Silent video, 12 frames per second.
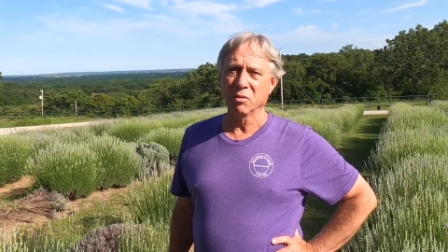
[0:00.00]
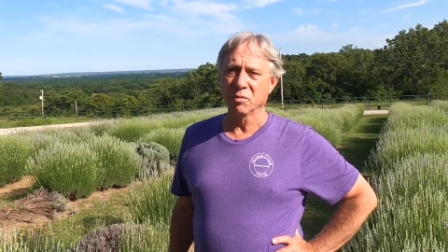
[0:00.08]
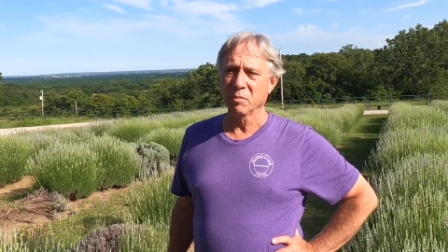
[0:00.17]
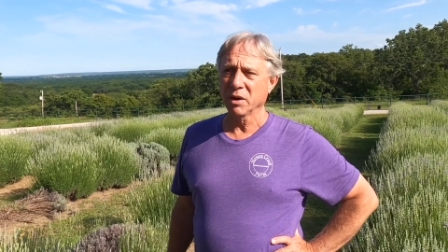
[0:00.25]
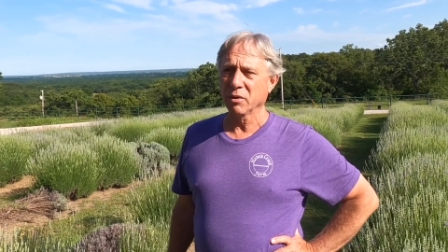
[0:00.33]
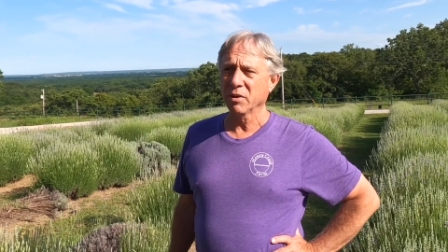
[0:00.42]

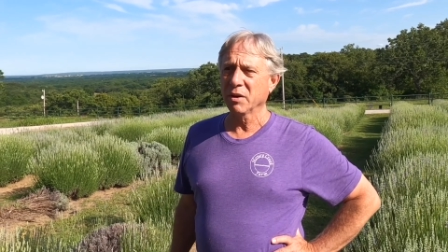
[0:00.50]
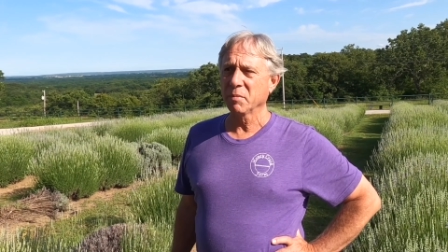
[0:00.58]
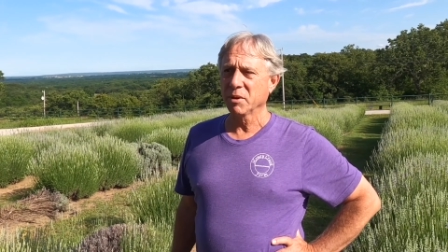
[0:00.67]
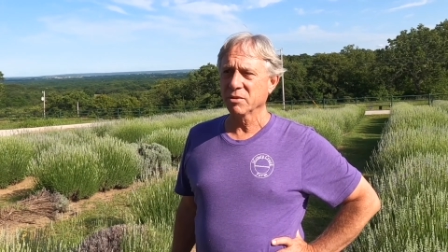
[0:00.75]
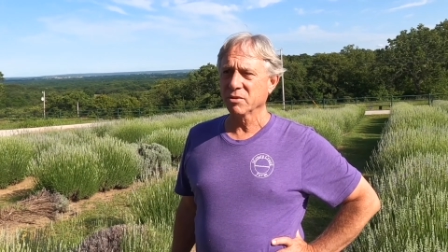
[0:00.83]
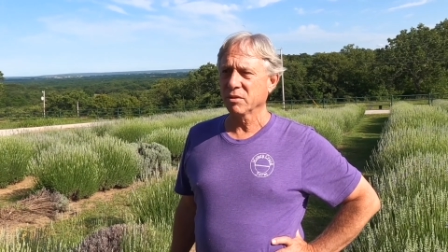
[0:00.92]
with my
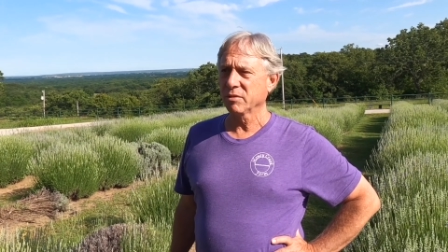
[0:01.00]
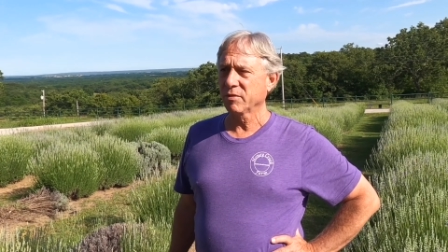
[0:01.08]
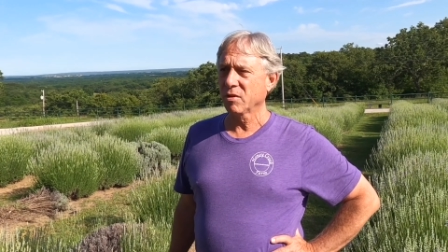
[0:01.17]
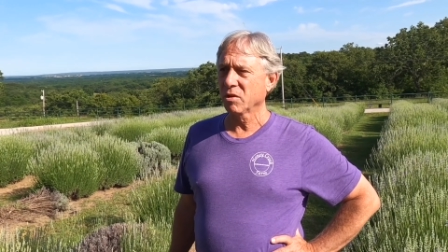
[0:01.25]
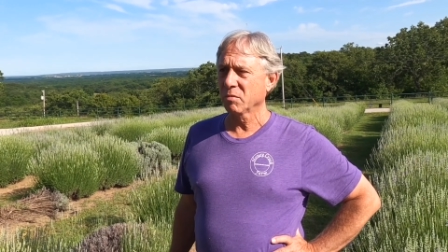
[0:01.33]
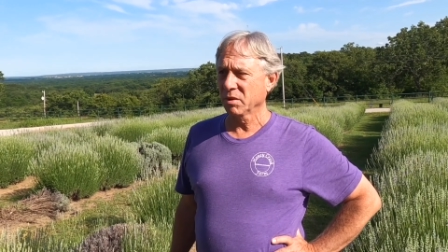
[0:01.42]
grandparents on a
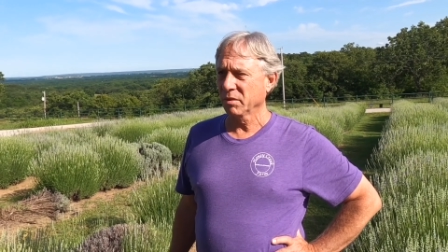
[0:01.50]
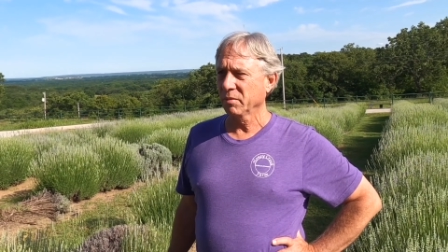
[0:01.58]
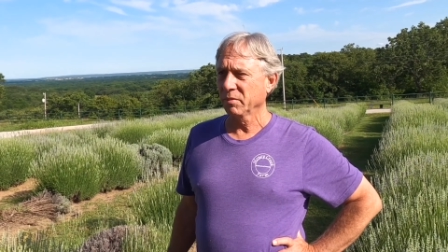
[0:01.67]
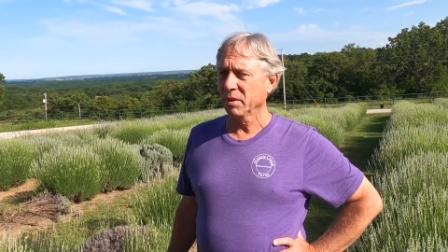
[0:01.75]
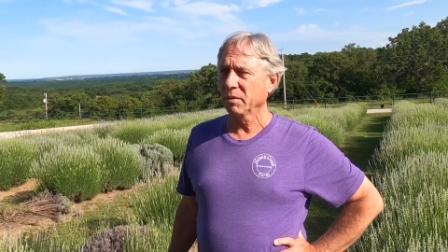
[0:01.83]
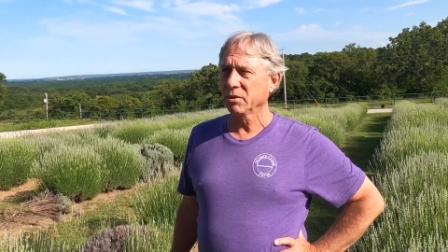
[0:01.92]
farm
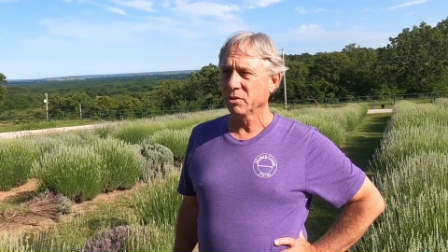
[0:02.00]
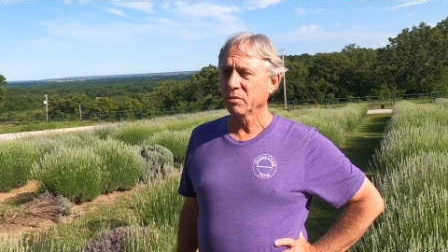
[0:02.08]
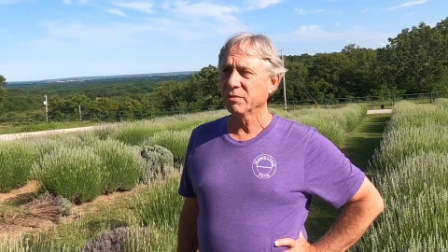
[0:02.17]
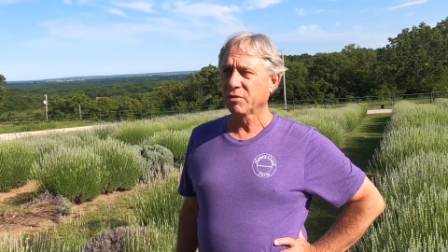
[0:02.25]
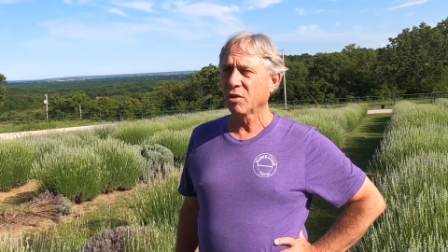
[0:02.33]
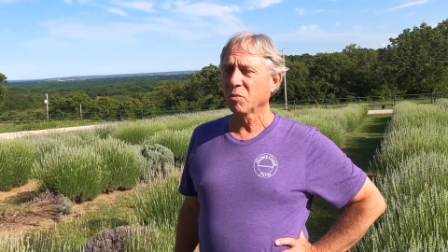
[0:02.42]

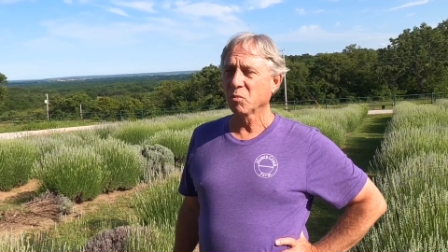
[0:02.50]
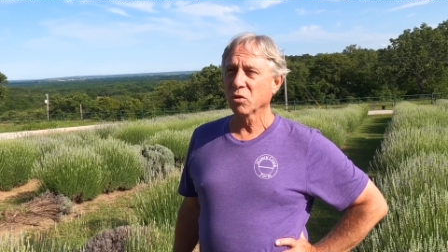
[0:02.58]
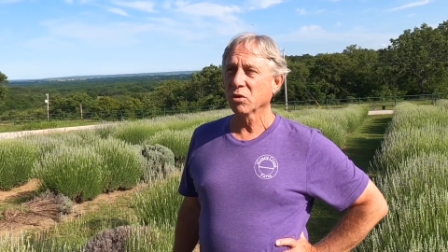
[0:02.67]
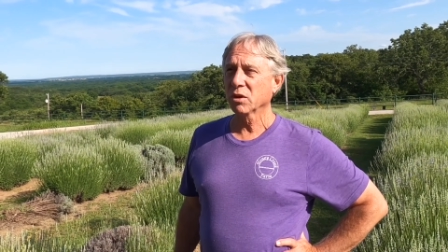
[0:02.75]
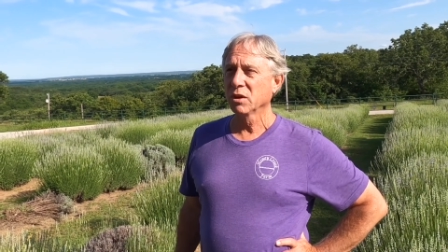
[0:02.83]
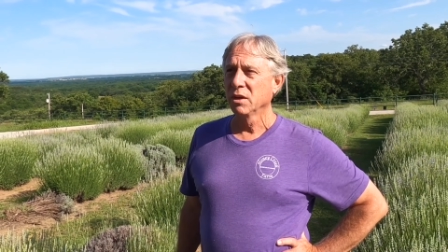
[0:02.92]
doing farm
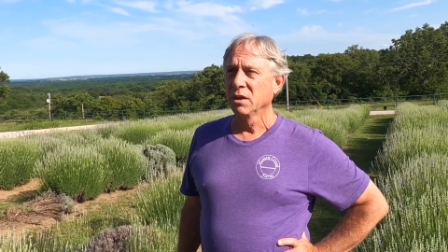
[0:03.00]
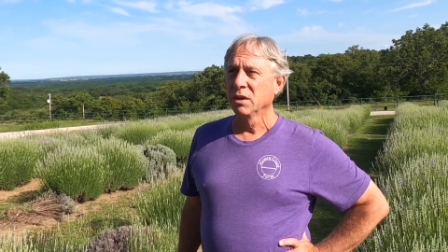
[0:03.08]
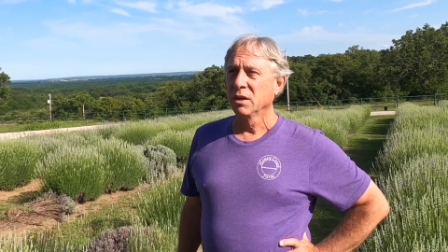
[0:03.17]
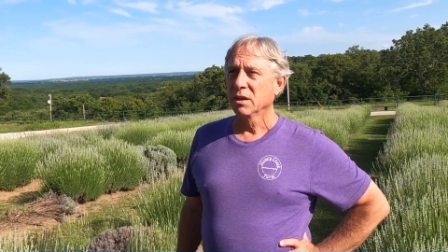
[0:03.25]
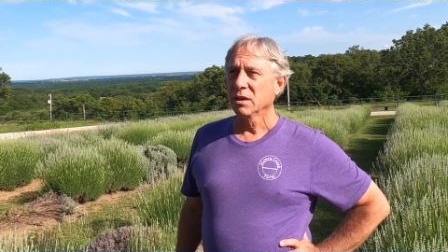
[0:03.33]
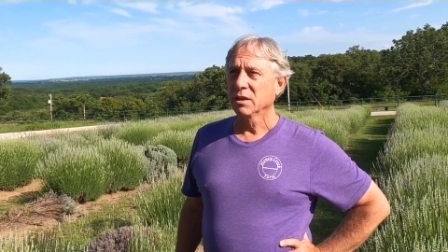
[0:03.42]
work.
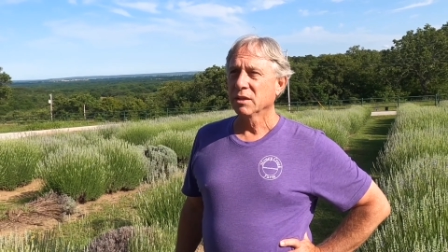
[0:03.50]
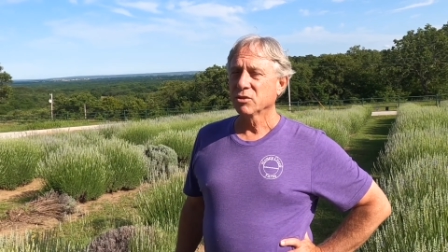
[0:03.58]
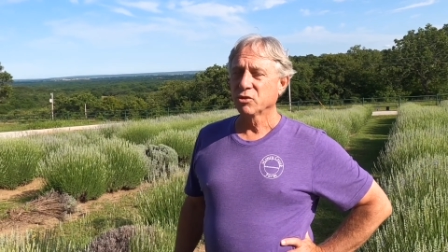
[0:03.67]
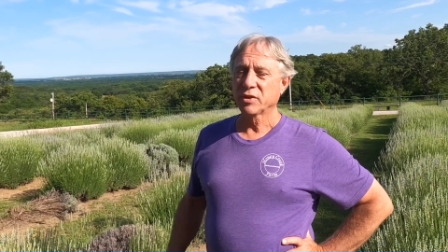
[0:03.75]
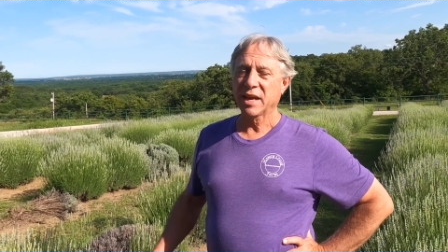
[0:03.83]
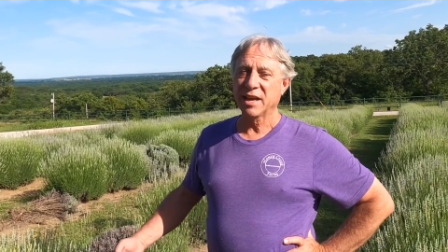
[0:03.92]
Uh,
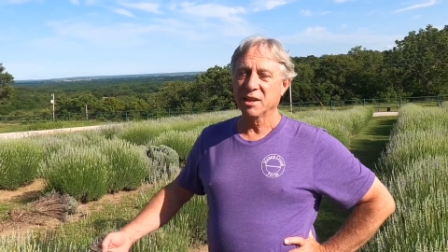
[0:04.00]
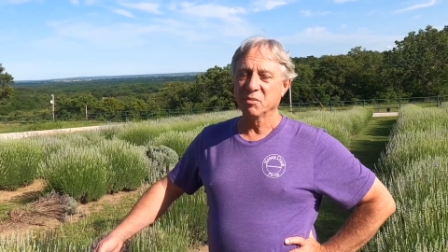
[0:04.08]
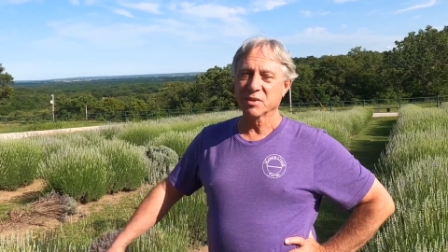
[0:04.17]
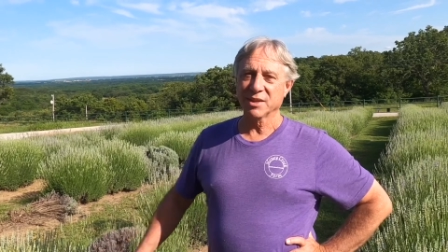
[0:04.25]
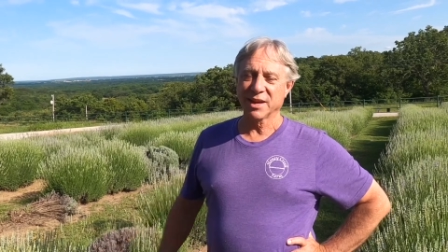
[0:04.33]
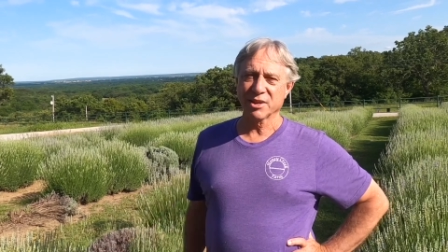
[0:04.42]

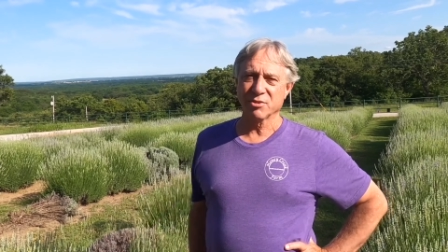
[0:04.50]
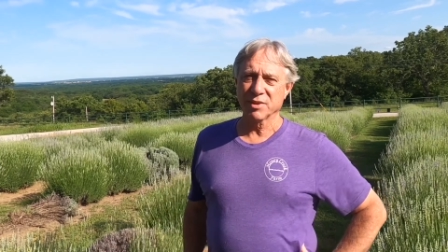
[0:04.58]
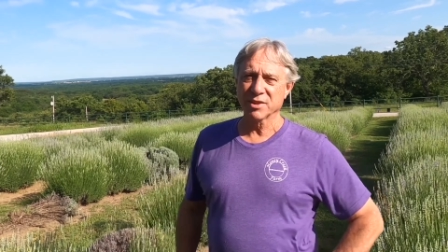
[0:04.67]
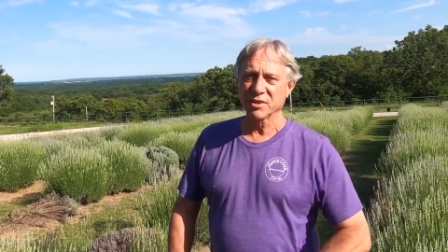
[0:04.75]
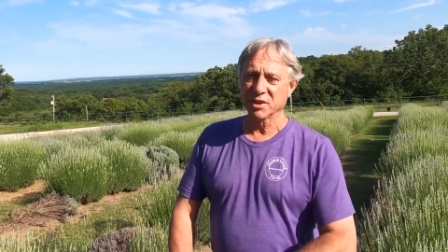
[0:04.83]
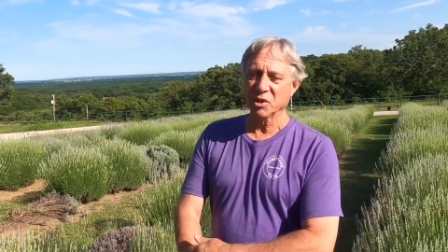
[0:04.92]
Suzanne was
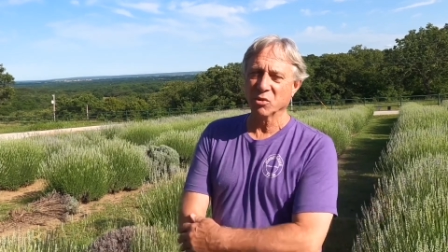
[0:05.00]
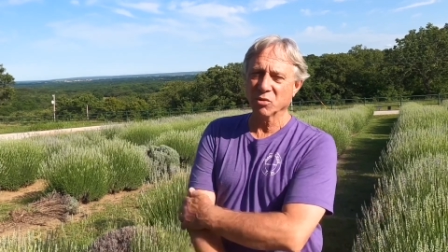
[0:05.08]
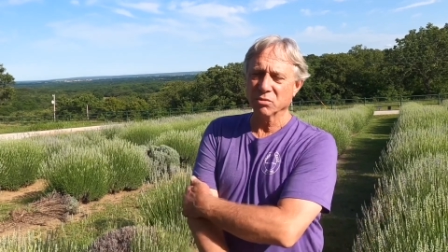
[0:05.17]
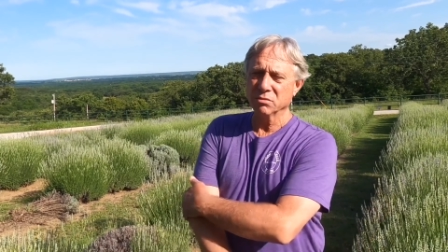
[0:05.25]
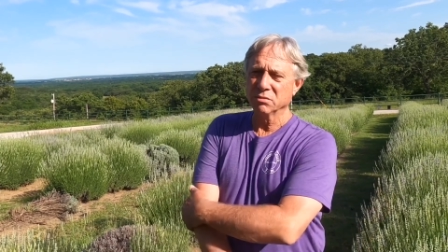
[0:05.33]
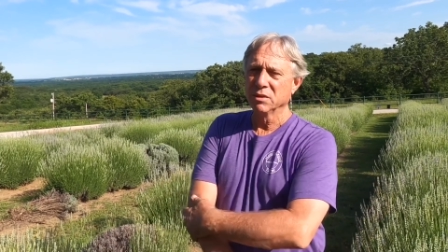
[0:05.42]
actually a city
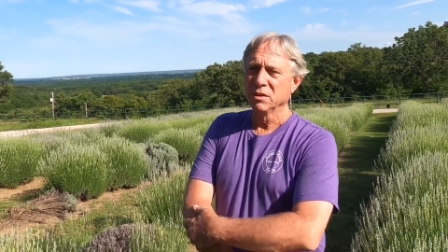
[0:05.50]
girl.